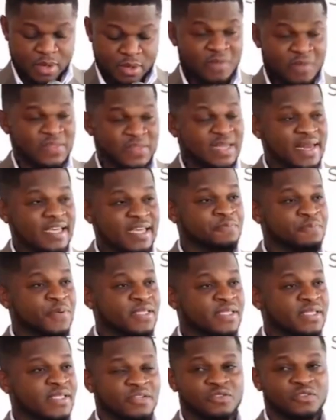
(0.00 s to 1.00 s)
of the next
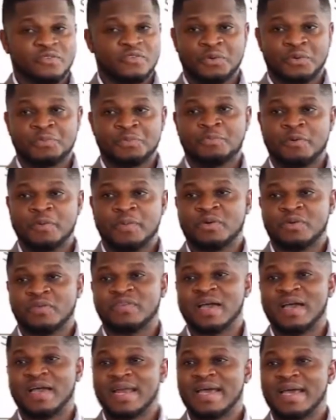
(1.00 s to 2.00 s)
President of the Republic
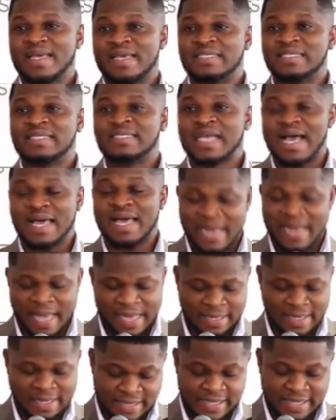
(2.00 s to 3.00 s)
of Ghana,
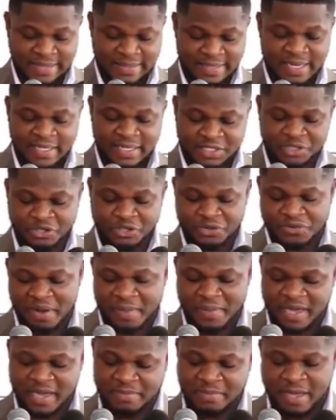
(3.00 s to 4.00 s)
inshallah, His Excellency John
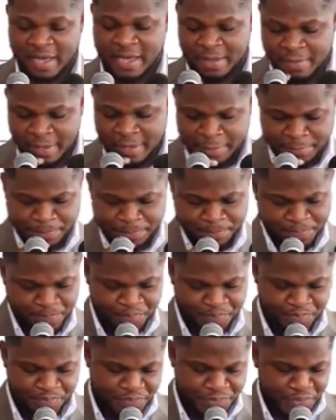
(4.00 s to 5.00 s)
Dramani Mahama,
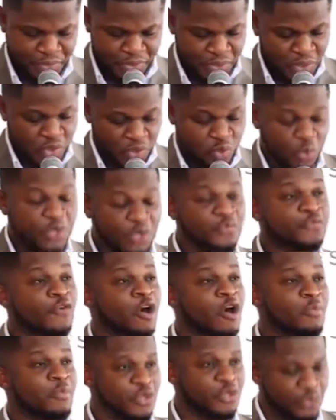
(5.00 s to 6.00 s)
to
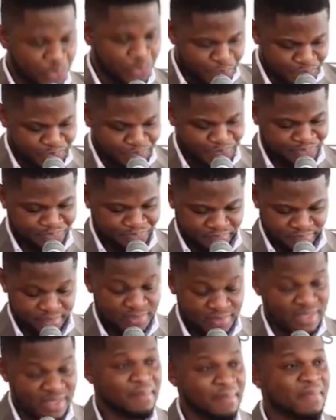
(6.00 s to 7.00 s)
inform you,
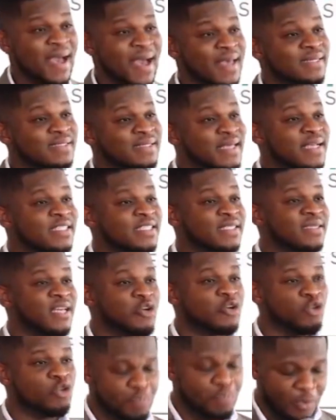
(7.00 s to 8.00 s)
and by extension, the
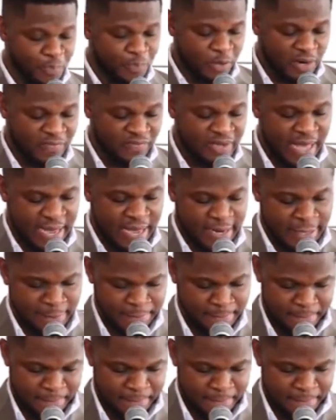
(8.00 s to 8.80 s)
good people of Ghana,